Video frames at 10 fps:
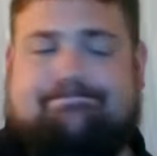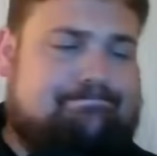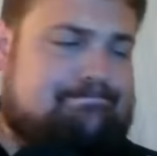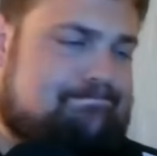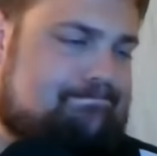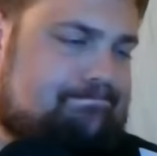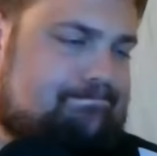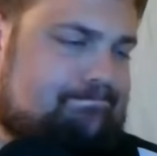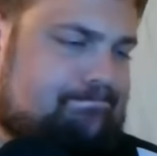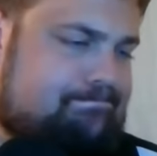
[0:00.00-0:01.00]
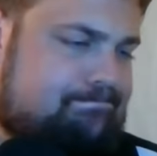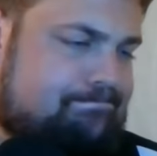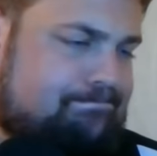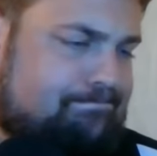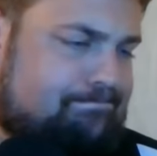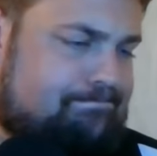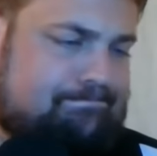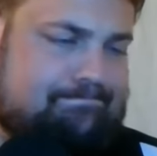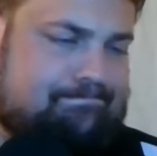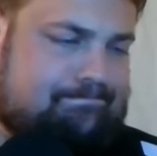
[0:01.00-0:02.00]

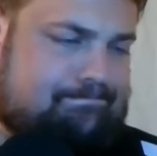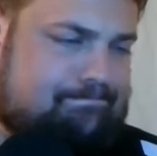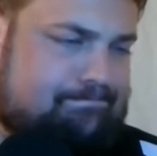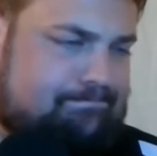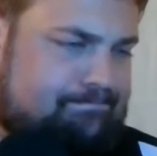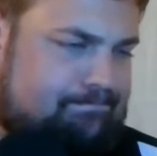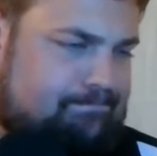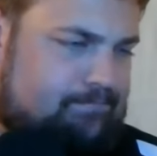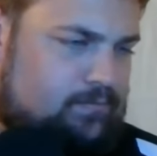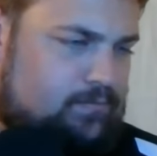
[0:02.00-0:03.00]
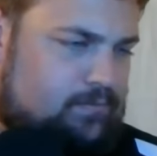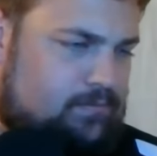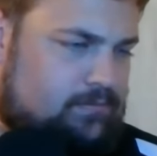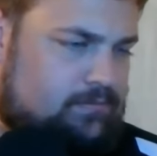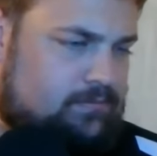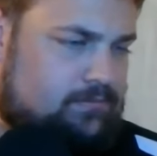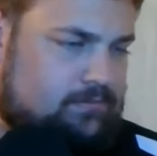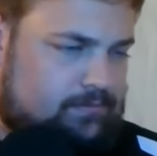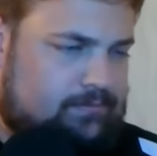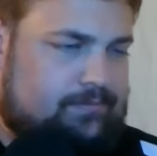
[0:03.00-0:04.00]

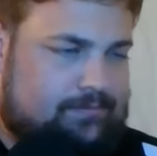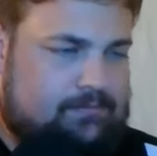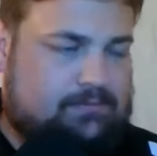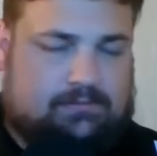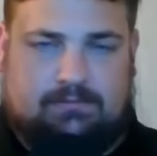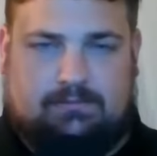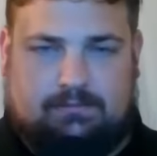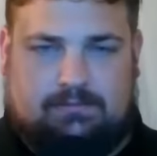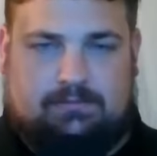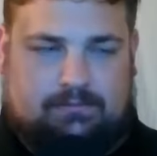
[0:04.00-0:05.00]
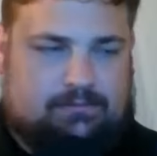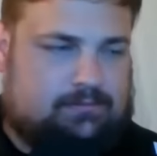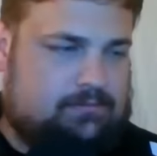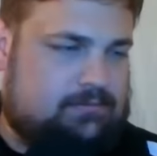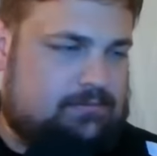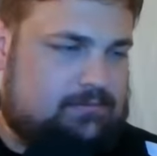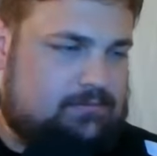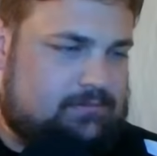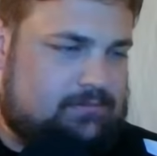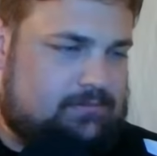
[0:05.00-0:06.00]

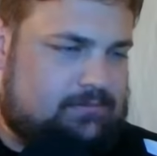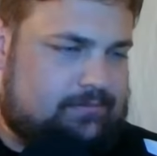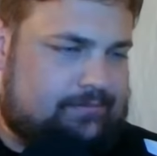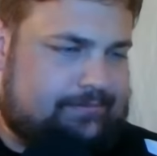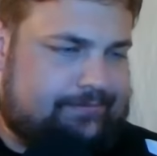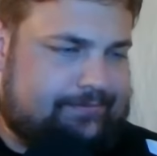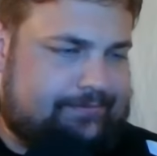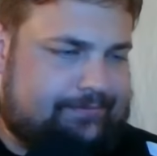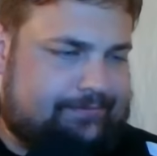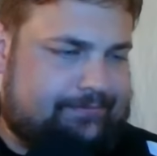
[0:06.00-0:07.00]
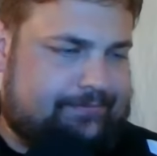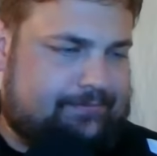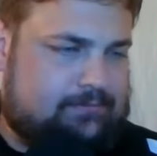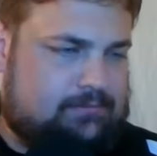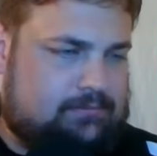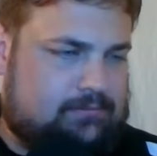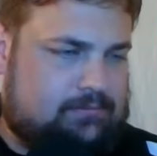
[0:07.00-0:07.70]
The person shown says nothing.